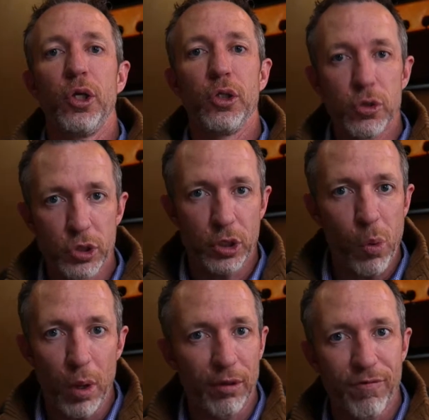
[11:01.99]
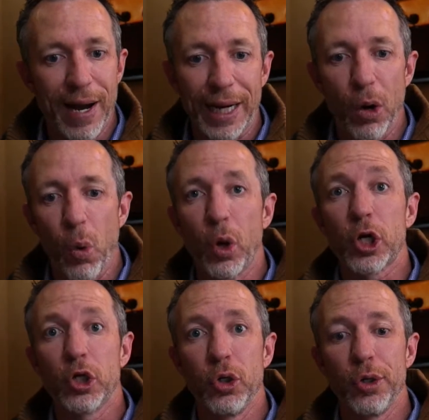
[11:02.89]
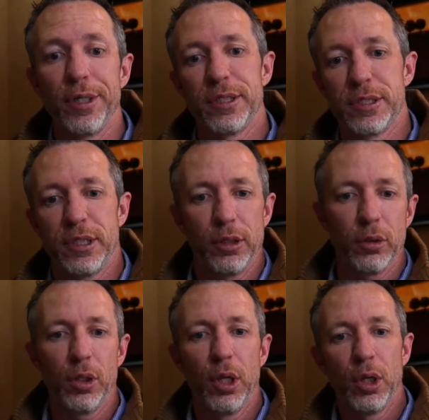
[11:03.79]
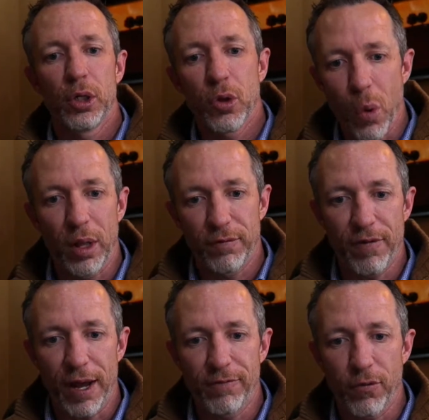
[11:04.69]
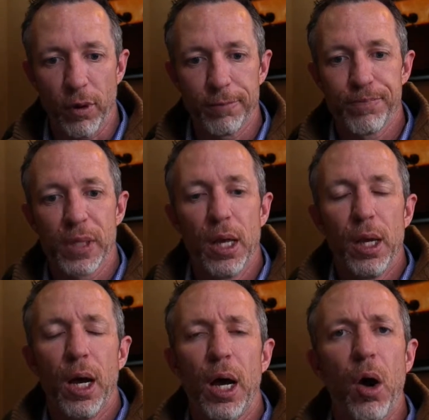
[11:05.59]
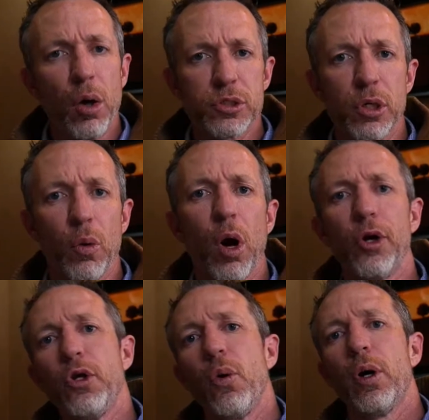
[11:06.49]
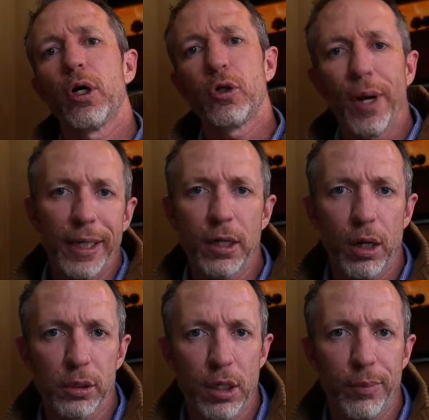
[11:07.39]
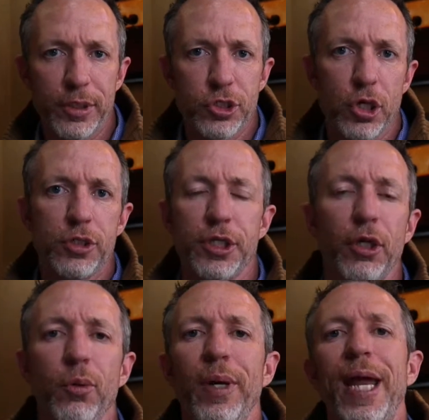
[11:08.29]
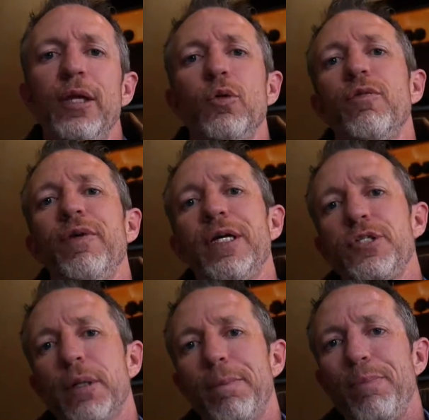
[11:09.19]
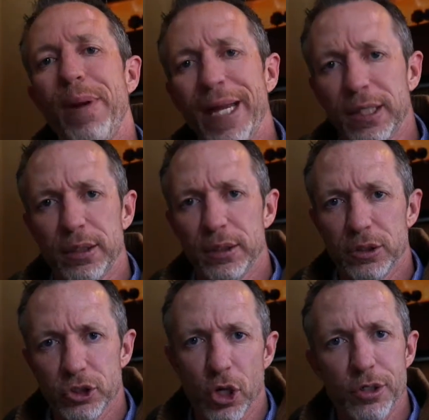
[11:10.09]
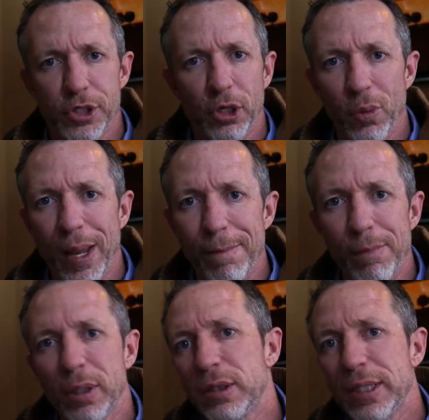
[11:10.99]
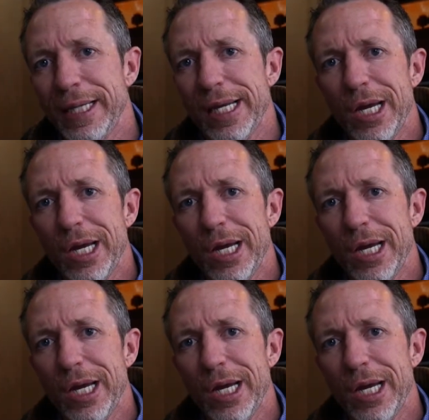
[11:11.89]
used to qualify or could still qualify for. Also, are your credit card companies charging you an annual fee? Is your bank charging you a monthly